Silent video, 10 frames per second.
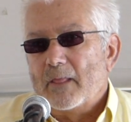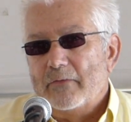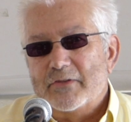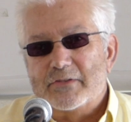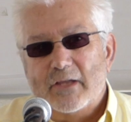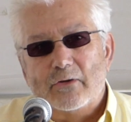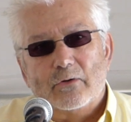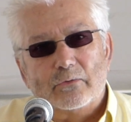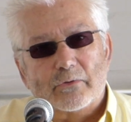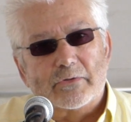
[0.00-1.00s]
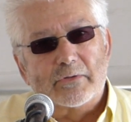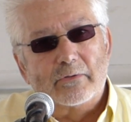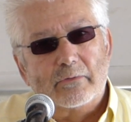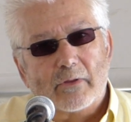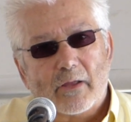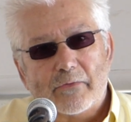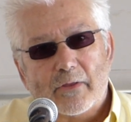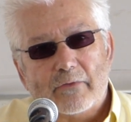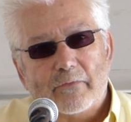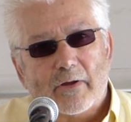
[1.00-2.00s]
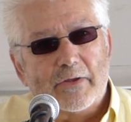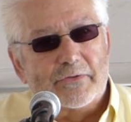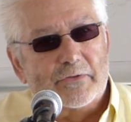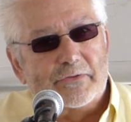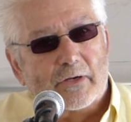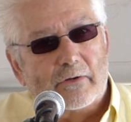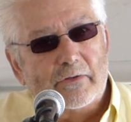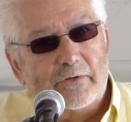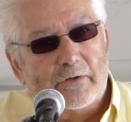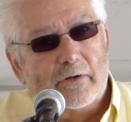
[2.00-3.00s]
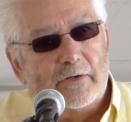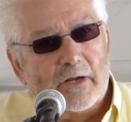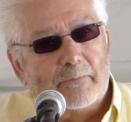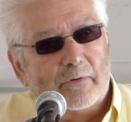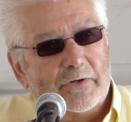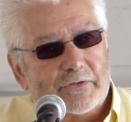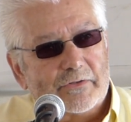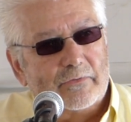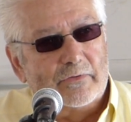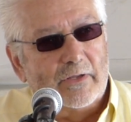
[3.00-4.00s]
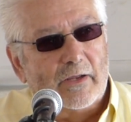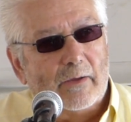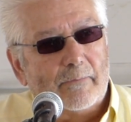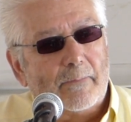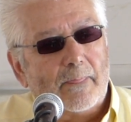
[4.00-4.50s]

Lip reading: of the stakeholders that advised the Secretary of the Interior on the operations of the dam.